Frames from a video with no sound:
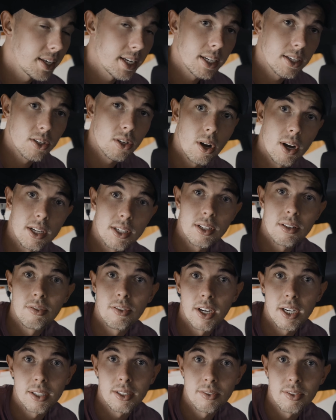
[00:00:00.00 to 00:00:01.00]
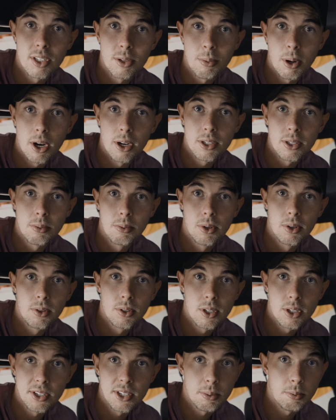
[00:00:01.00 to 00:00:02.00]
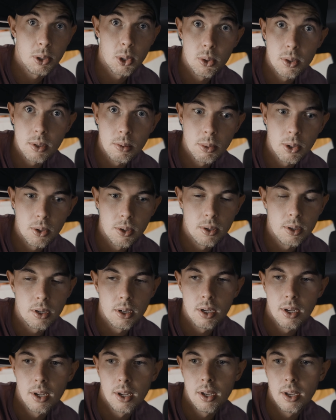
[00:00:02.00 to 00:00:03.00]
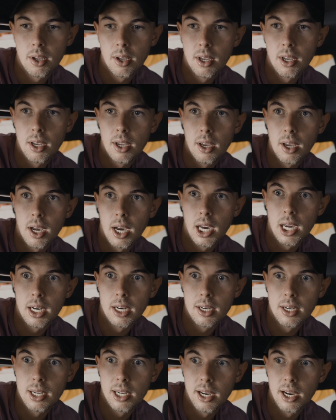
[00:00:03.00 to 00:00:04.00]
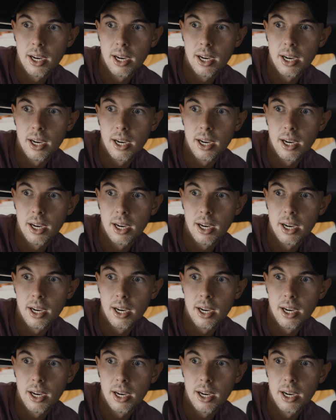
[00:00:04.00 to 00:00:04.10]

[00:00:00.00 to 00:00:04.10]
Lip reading: as cost effective as possible, disposable, and